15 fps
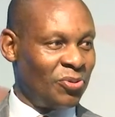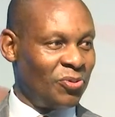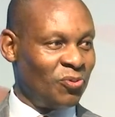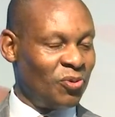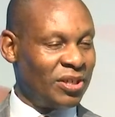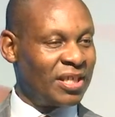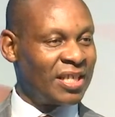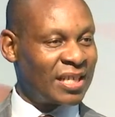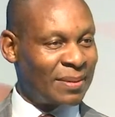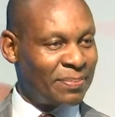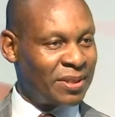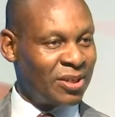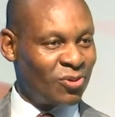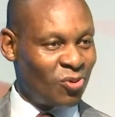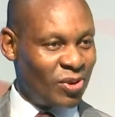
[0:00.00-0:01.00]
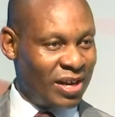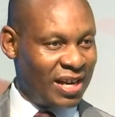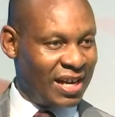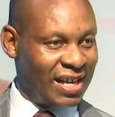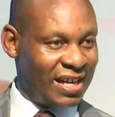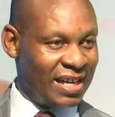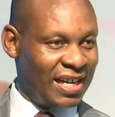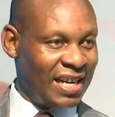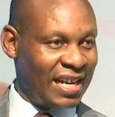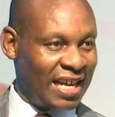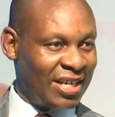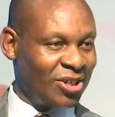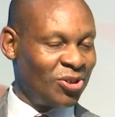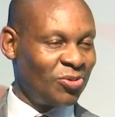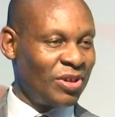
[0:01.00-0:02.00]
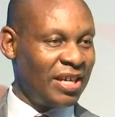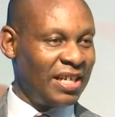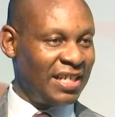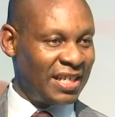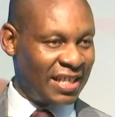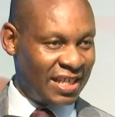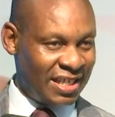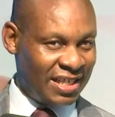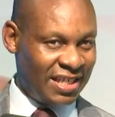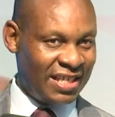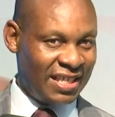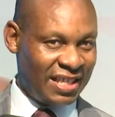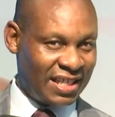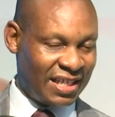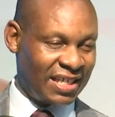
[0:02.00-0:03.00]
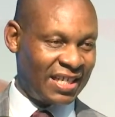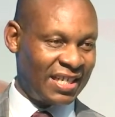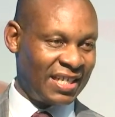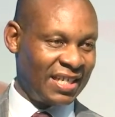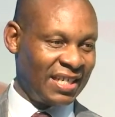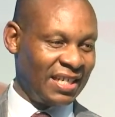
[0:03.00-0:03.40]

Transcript: which subsequently led to a decision that